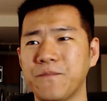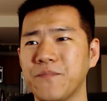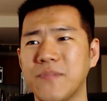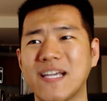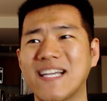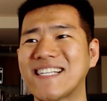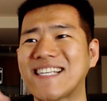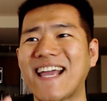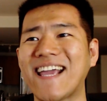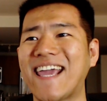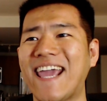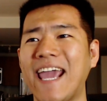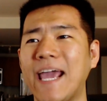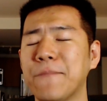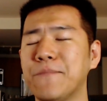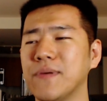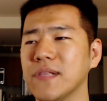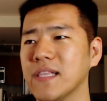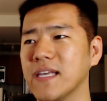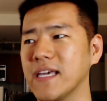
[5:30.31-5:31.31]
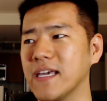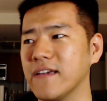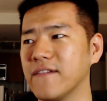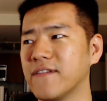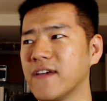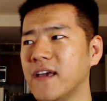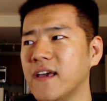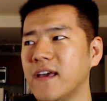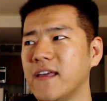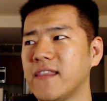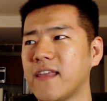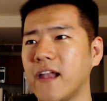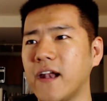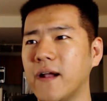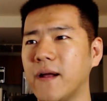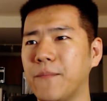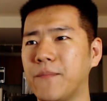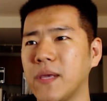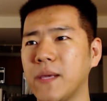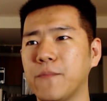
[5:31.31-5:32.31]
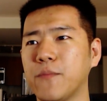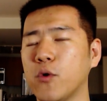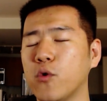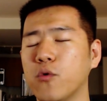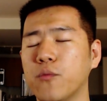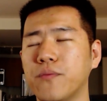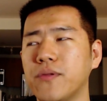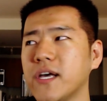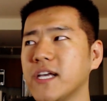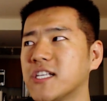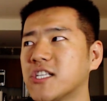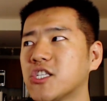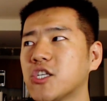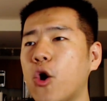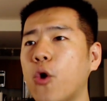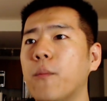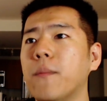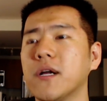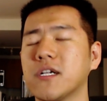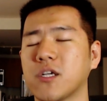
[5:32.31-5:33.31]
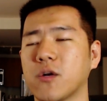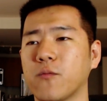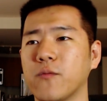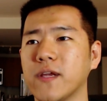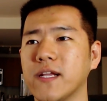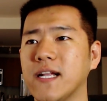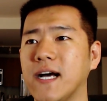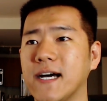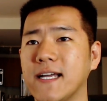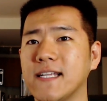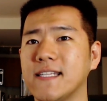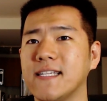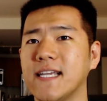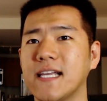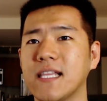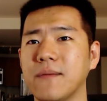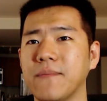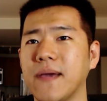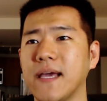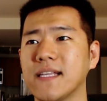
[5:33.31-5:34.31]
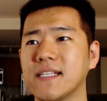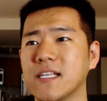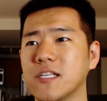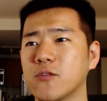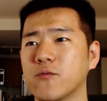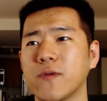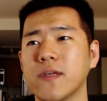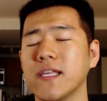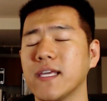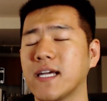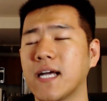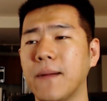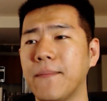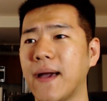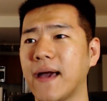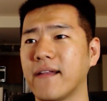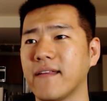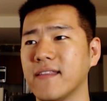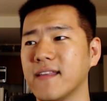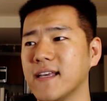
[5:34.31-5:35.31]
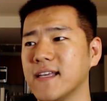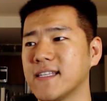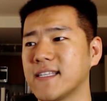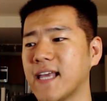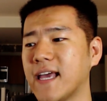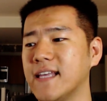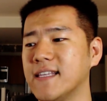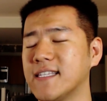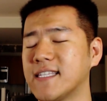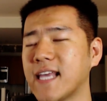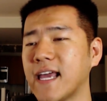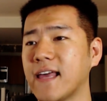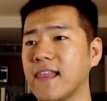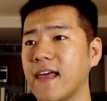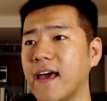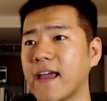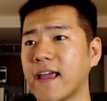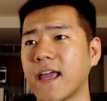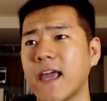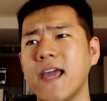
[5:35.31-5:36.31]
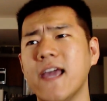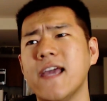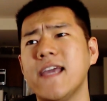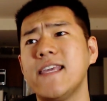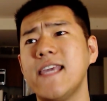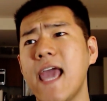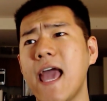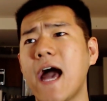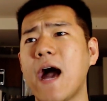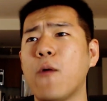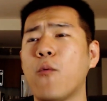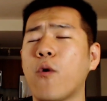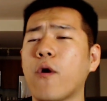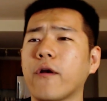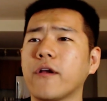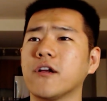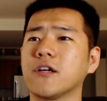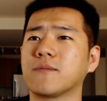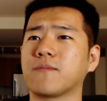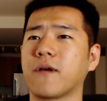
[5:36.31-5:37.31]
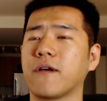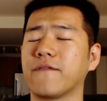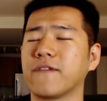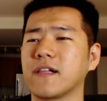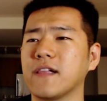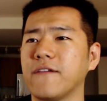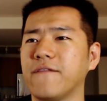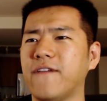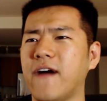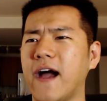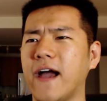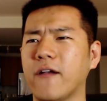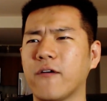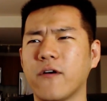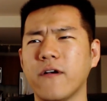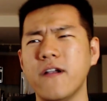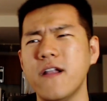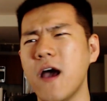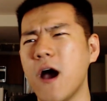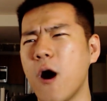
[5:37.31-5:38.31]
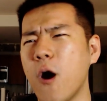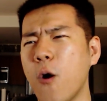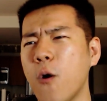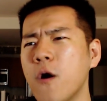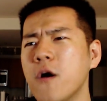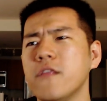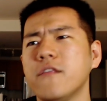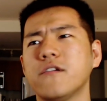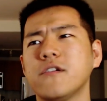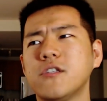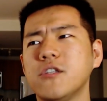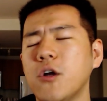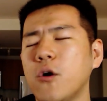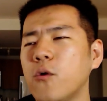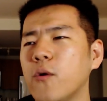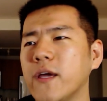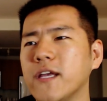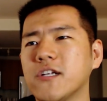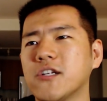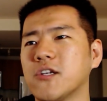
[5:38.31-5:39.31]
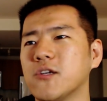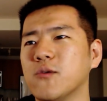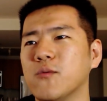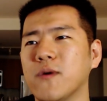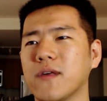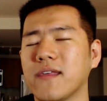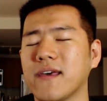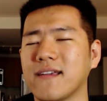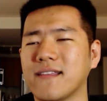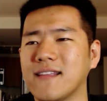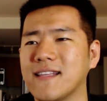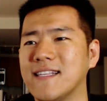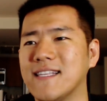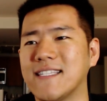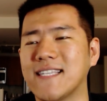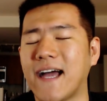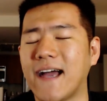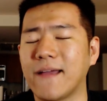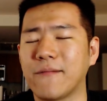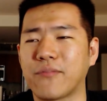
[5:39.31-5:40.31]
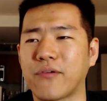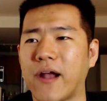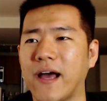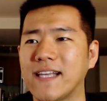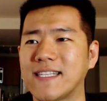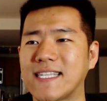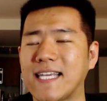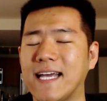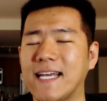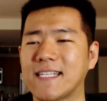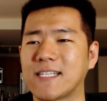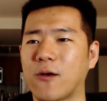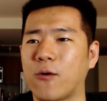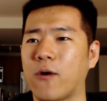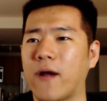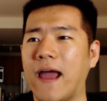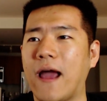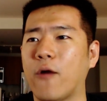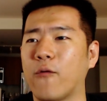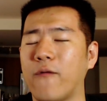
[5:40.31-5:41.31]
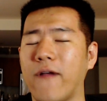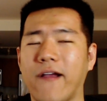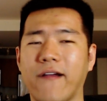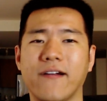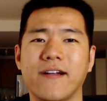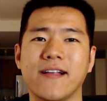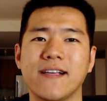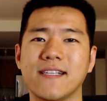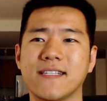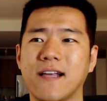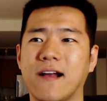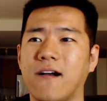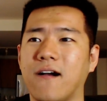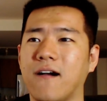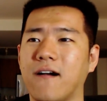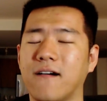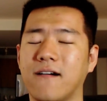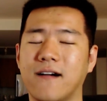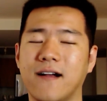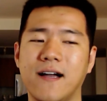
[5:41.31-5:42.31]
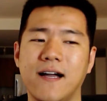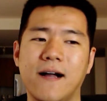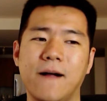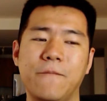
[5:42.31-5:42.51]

Because I can't believe that people who play so much Arena on a daily basis really come out of this and say like, yeah, Warrior's perfectly fine, or no, there's no issue with like the design process or how rarities are